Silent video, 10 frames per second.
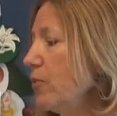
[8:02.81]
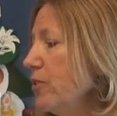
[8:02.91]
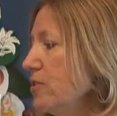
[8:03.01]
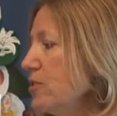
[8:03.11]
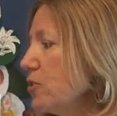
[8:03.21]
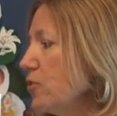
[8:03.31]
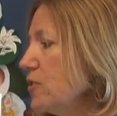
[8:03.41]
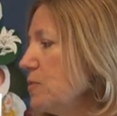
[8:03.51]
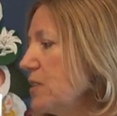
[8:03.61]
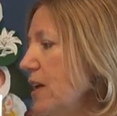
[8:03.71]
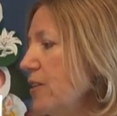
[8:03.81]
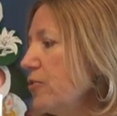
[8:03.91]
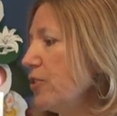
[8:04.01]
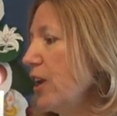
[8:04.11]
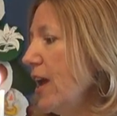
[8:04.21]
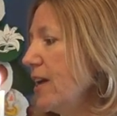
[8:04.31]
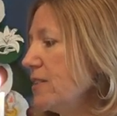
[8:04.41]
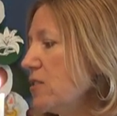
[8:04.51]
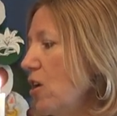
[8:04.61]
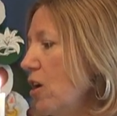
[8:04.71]
Well, this is the Christmas calendar, and it
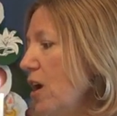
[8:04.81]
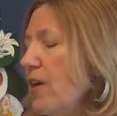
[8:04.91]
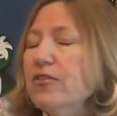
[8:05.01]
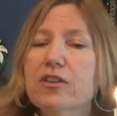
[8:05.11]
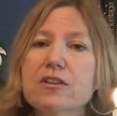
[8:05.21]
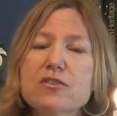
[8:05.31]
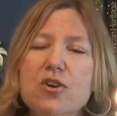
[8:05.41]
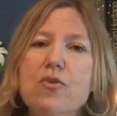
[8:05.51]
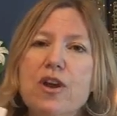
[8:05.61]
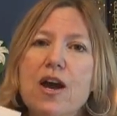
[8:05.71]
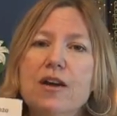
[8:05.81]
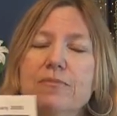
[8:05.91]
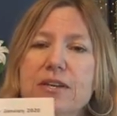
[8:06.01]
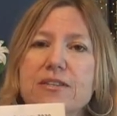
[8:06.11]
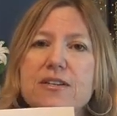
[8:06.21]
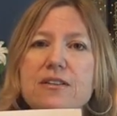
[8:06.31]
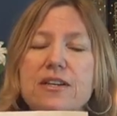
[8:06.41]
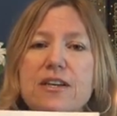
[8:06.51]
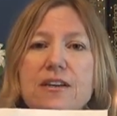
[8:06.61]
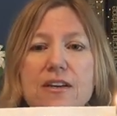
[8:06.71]
has everything that's going on
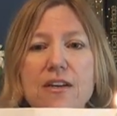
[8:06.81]
basically